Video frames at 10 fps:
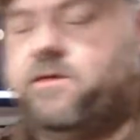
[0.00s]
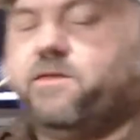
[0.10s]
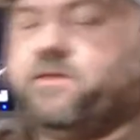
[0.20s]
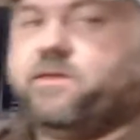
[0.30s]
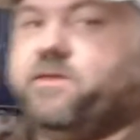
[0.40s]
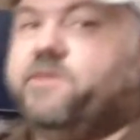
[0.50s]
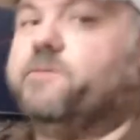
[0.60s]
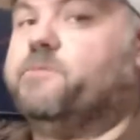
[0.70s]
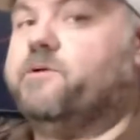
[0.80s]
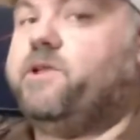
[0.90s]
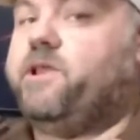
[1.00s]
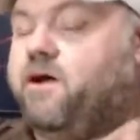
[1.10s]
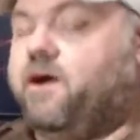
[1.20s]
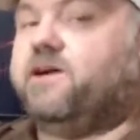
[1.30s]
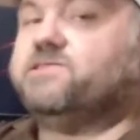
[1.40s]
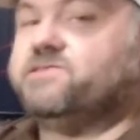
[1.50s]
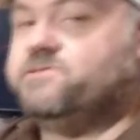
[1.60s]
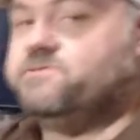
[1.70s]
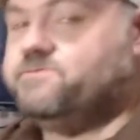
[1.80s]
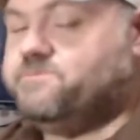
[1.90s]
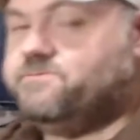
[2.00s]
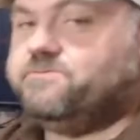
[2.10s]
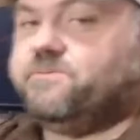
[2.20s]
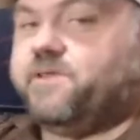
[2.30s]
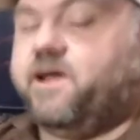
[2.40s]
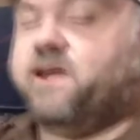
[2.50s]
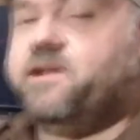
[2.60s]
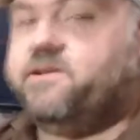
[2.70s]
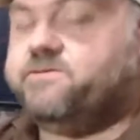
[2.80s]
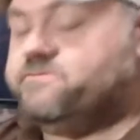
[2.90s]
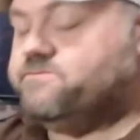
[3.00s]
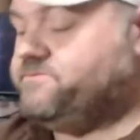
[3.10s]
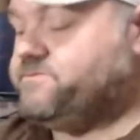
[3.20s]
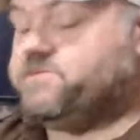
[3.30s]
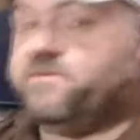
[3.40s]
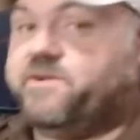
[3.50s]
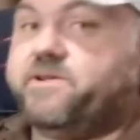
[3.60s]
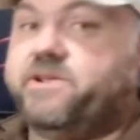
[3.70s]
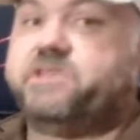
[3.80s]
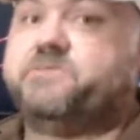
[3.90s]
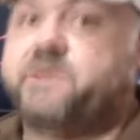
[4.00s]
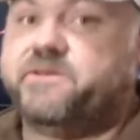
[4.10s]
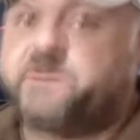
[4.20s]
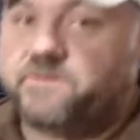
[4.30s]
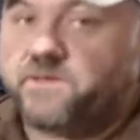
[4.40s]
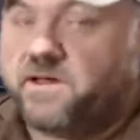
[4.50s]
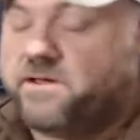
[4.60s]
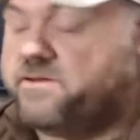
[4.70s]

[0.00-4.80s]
It's a pretty awesome line. It's a very expensive line,